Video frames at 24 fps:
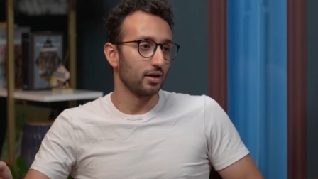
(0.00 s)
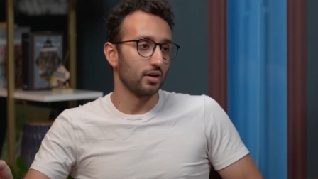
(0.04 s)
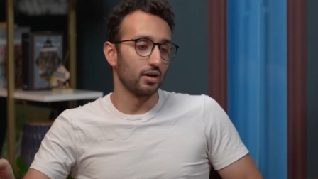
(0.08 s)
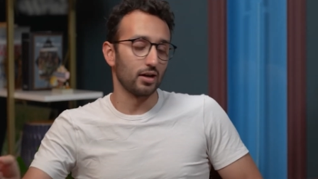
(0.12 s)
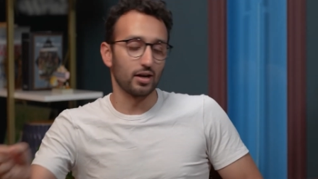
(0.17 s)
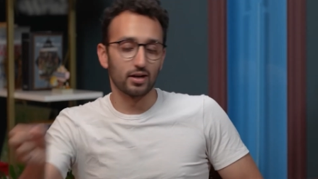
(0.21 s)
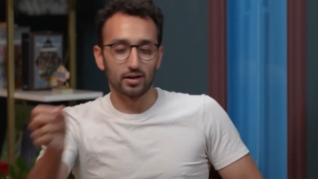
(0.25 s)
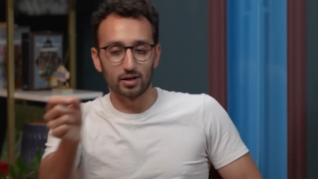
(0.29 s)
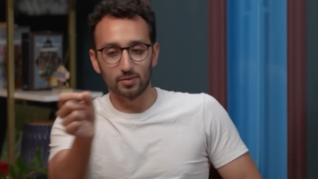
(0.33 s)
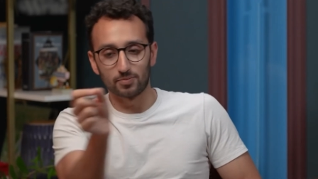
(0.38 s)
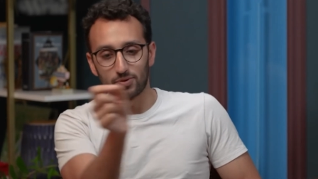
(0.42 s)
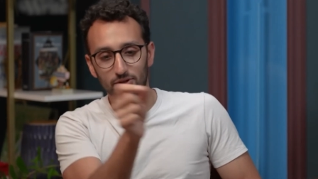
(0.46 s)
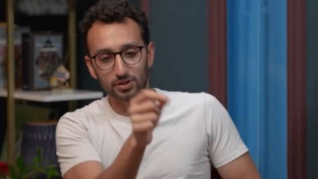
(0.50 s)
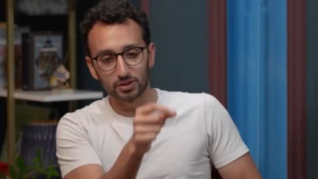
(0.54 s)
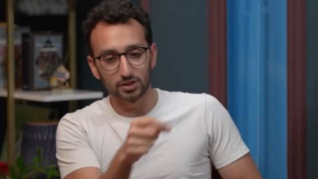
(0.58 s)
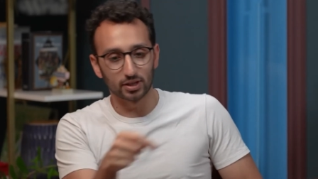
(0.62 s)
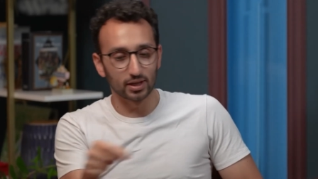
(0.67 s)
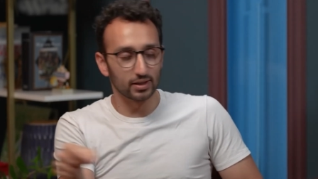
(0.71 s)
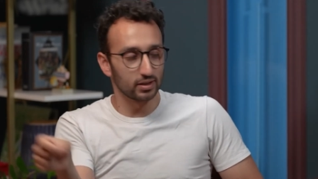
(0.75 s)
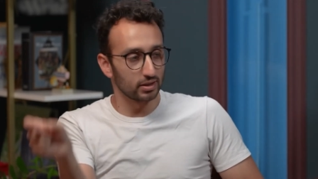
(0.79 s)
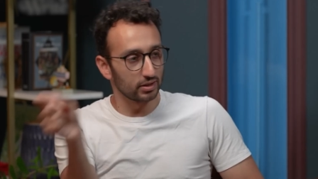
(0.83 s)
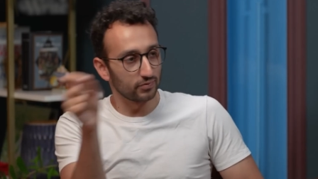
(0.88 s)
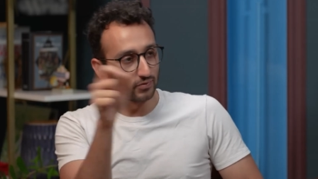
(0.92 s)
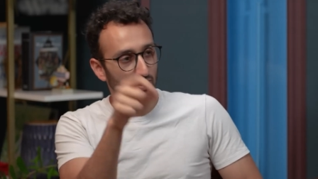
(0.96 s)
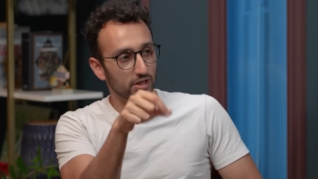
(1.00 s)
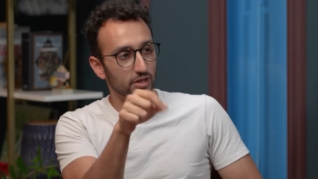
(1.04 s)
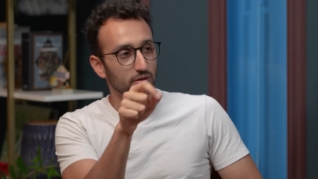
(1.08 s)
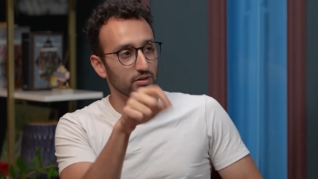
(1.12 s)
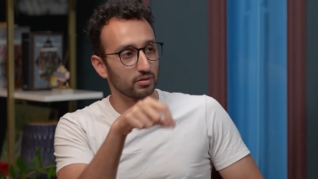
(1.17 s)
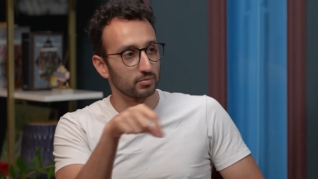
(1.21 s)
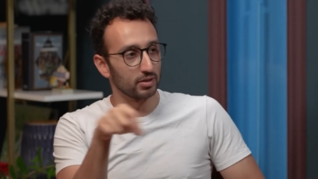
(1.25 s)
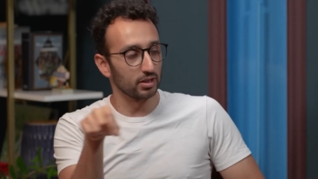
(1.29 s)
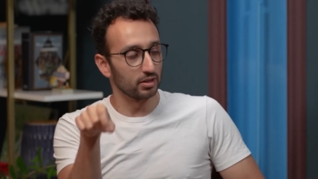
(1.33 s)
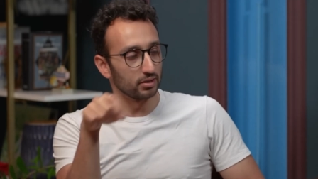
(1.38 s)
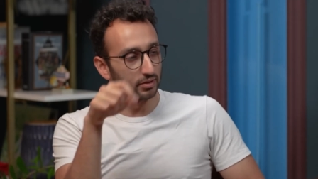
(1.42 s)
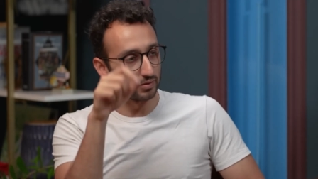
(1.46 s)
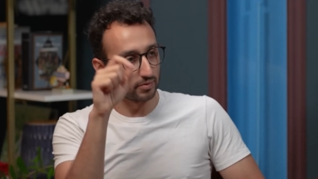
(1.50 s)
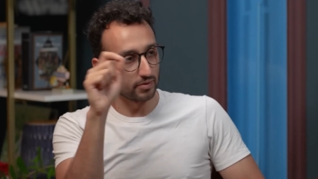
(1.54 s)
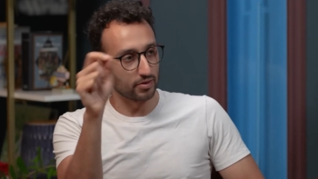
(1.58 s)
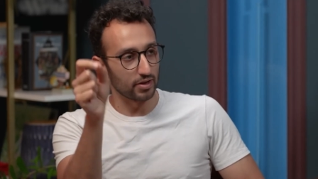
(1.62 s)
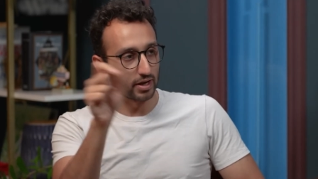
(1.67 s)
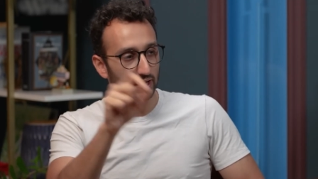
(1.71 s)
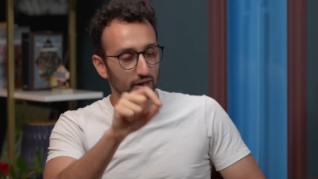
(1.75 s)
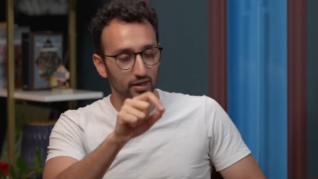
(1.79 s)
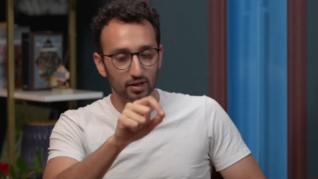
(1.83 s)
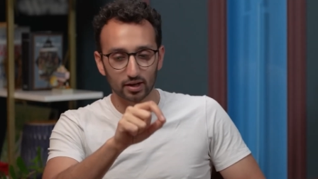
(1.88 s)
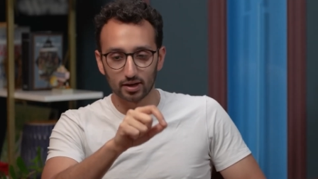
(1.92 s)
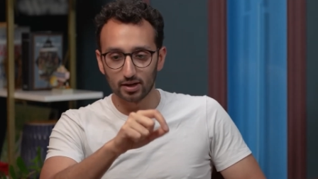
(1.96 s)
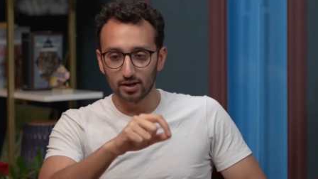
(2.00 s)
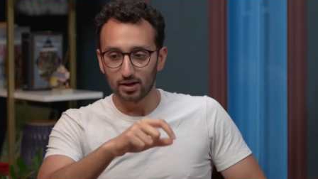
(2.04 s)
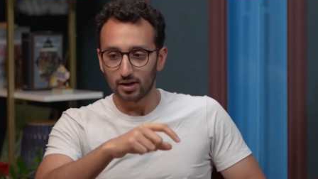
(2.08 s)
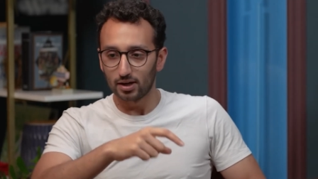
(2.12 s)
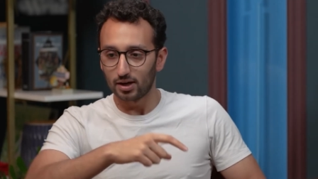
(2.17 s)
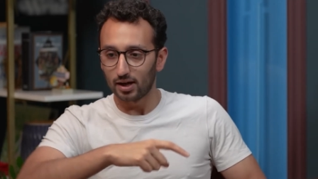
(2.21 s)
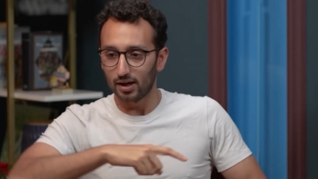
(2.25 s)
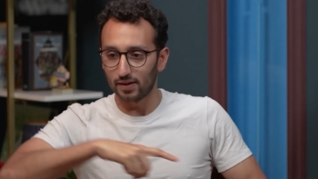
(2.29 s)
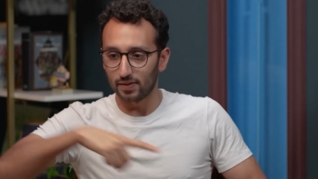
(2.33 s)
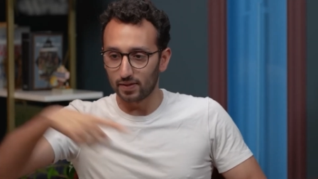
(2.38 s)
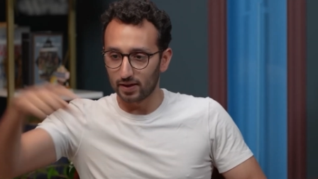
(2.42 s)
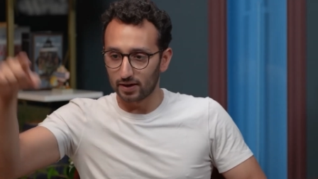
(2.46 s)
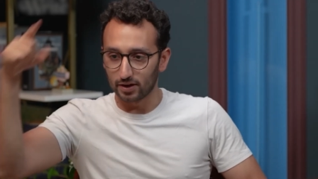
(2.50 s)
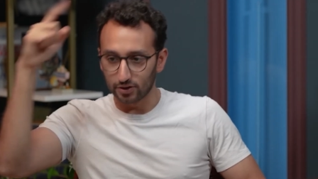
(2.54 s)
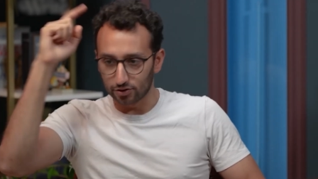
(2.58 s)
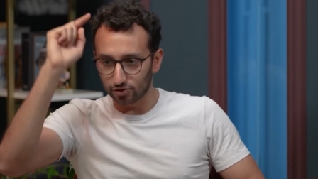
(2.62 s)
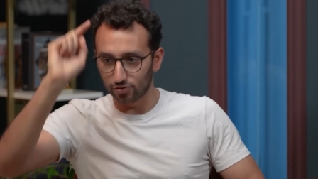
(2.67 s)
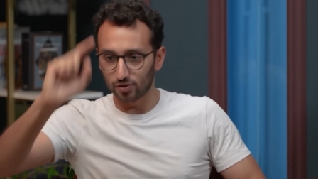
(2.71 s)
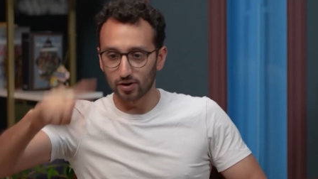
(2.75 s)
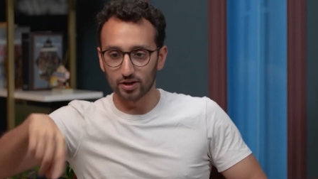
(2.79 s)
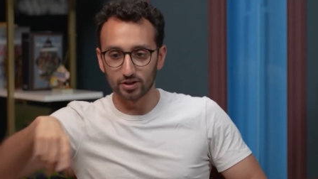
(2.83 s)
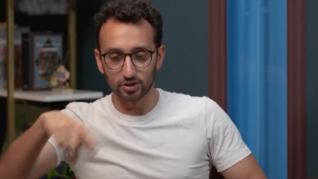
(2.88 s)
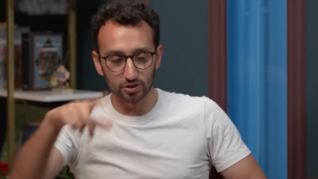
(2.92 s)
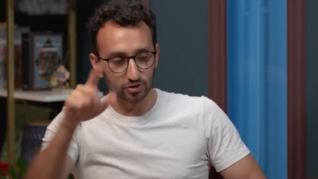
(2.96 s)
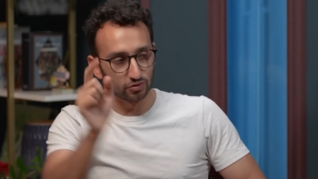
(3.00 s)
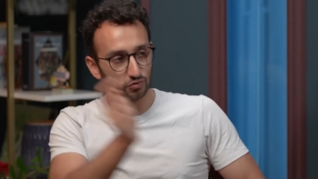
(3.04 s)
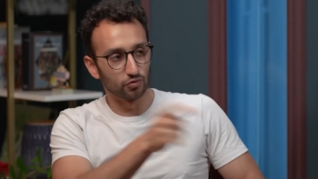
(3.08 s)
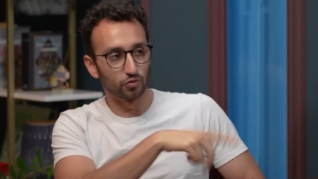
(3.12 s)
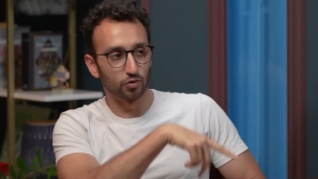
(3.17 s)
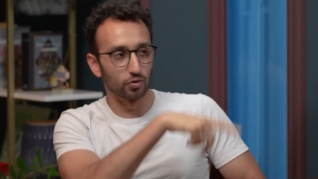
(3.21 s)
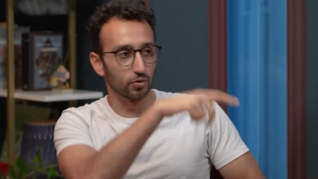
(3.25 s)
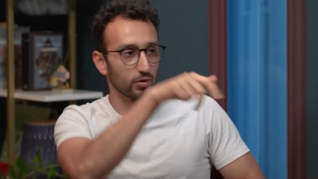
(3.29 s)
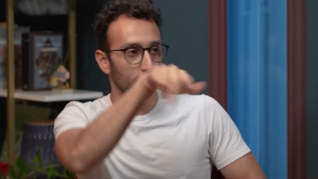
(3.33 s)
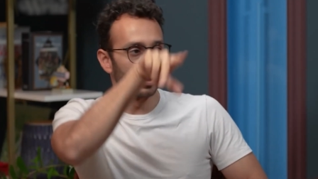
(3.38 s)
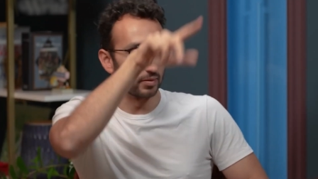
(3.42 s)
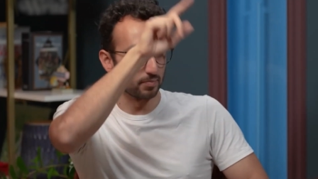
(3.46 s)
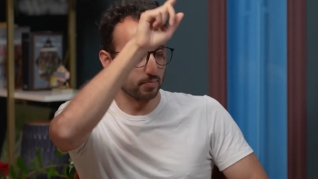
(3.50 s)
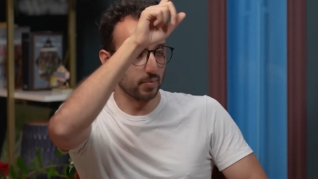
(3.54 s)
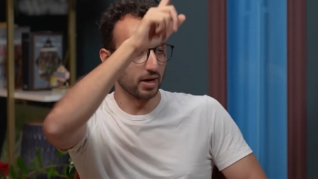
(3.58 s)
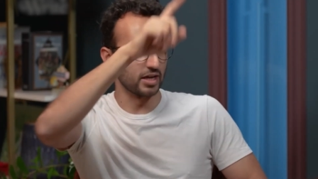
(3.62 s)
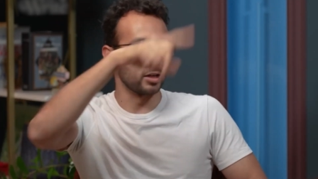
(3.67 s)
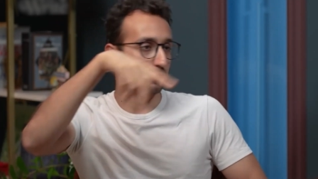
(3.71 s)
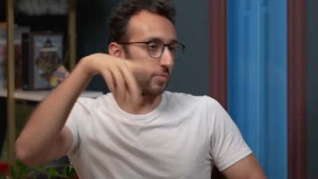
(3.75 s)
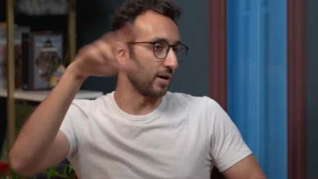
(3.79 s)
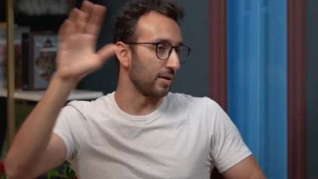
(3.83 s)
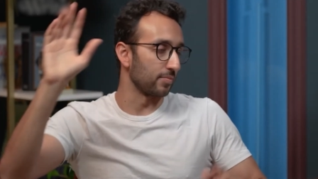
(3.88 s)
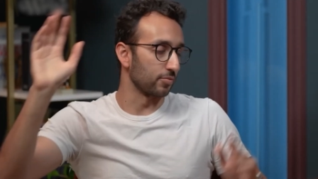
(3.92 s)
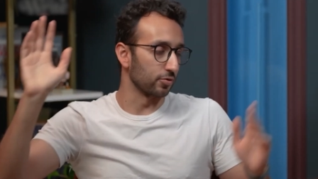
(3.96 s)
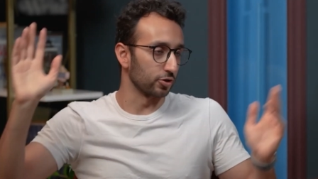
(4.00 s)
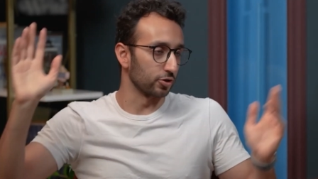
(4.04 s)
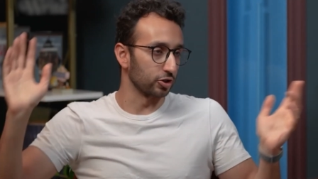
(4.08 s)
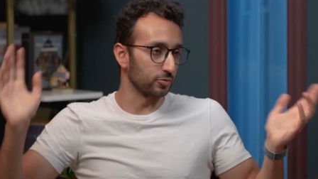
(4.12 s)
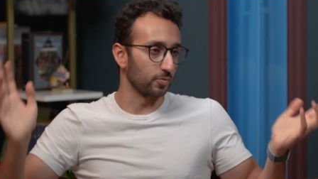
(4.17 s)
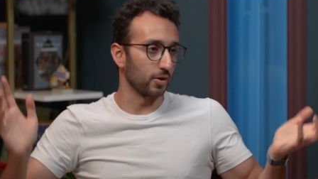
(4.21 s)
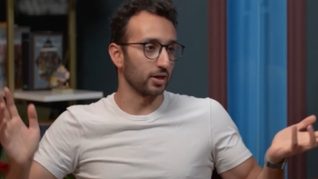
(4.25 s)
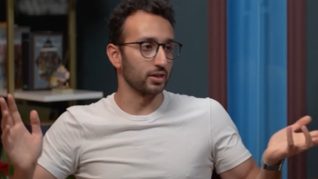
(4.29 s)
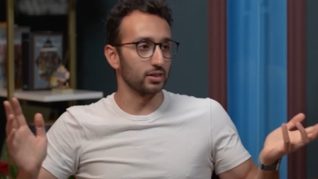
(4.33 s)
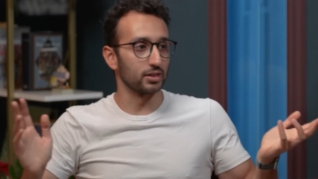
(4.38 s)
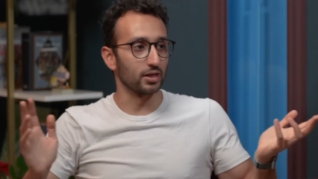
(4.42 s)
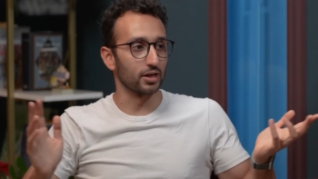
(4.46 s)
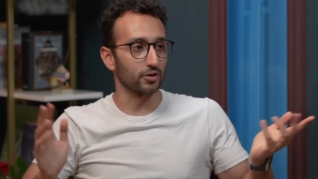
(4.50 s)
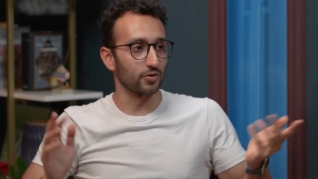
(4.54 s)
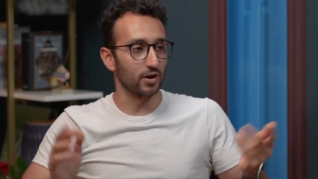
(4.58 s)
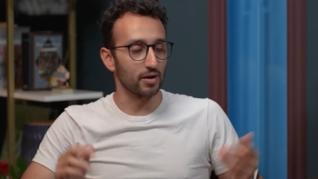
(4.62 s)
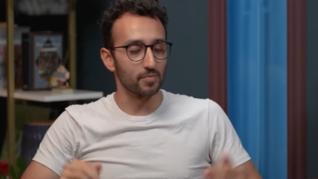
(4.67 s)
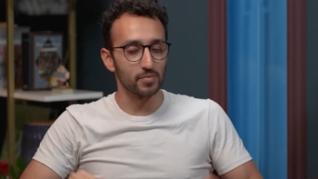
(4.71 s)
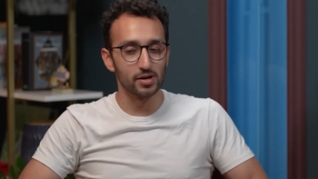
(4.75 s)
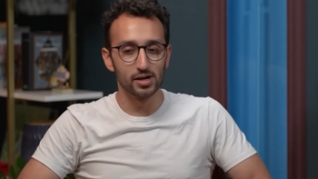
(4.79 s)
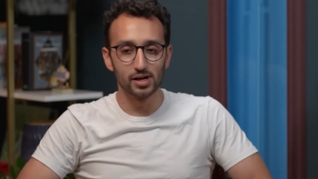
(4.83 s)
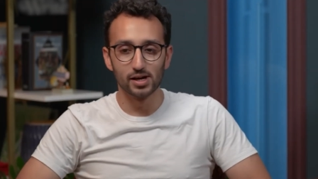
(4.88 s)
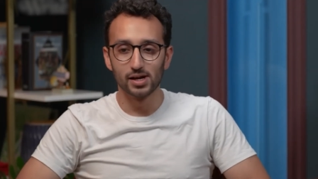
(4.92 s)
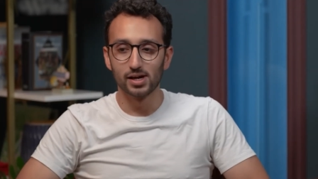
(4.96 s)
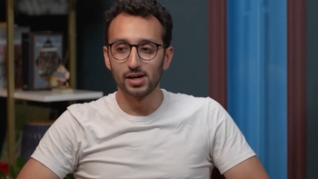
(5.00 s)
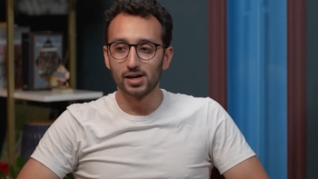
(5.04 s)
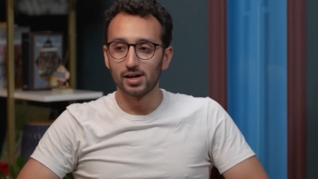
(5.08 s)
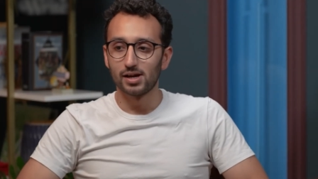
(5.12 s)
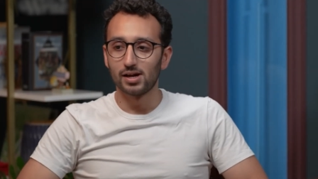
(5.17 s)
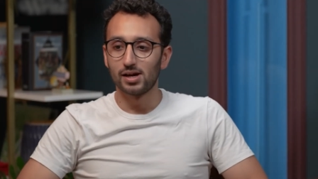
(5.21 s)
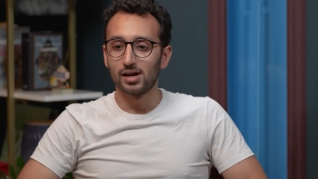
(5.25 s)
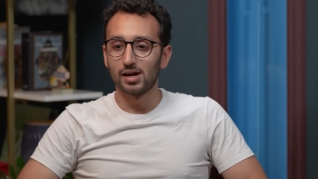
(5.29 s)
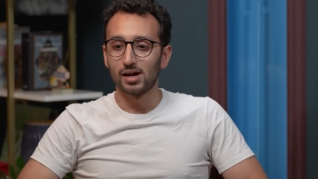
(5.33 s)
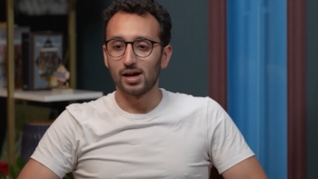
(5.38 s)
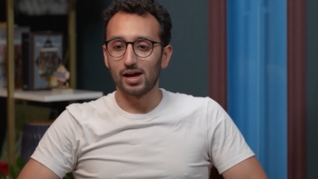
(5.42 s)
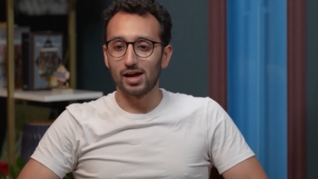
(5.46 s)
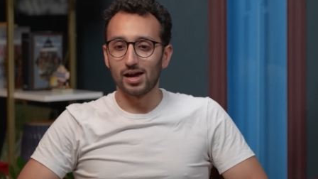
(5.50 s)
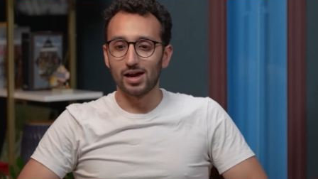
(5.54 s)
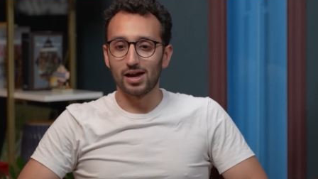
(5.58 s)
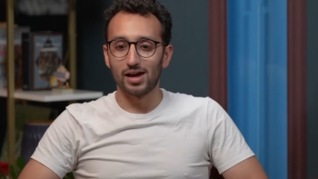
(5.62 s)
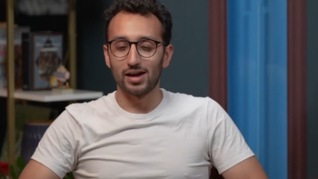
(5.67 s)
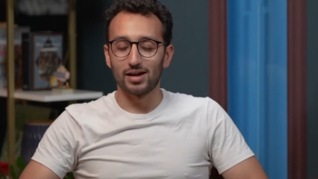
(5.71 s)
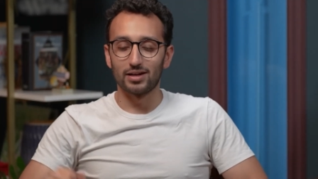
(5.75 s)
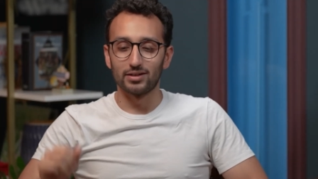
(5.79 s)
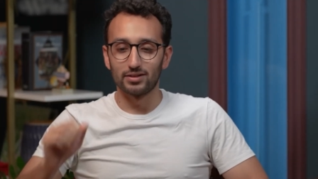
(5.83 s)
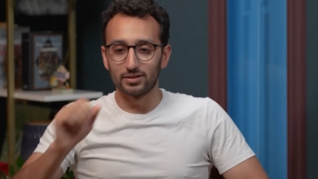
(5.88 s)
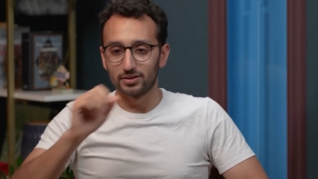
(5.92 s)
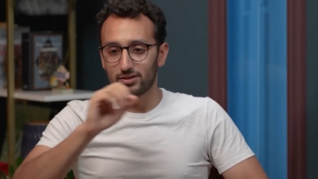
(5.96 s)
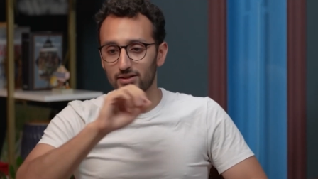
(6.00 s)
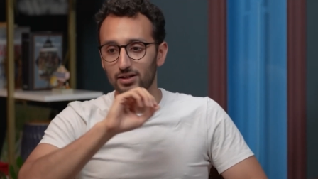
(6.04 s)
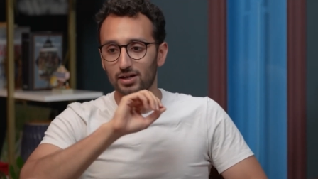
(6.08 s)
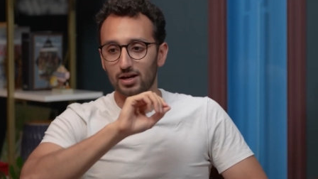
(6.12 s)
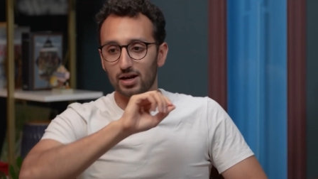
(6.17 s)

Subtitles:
and I put the title of the video in the middle of the thing, and then I try and just draw a mind map or a spider diagram. And